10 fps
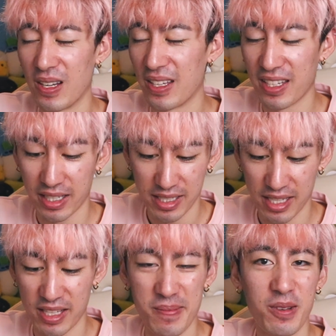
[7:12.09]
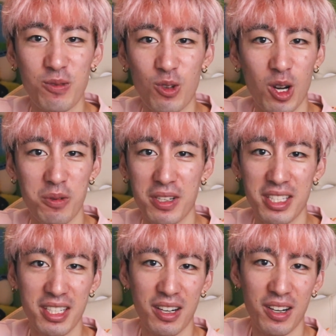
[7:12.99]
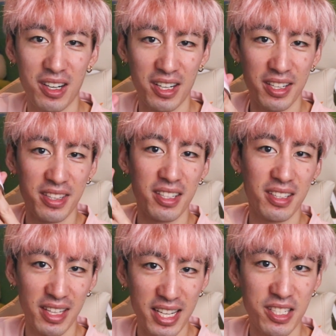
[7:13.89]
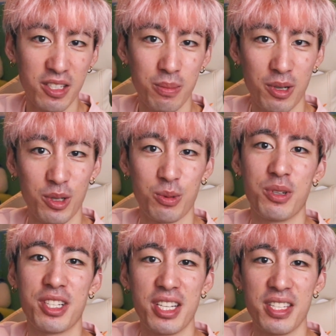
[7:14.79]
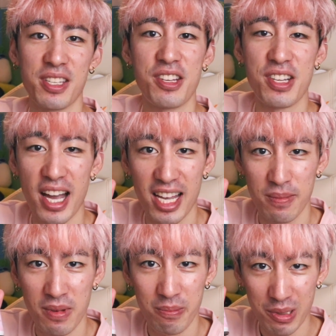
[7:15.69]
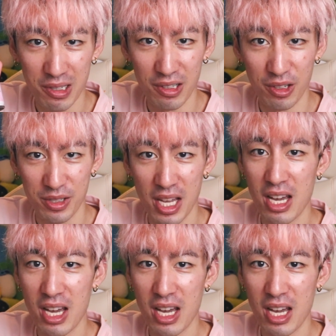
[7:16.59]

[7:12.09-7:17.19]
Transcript: I think I said it before already, are the Lychee Pearls, which is jasmine pearls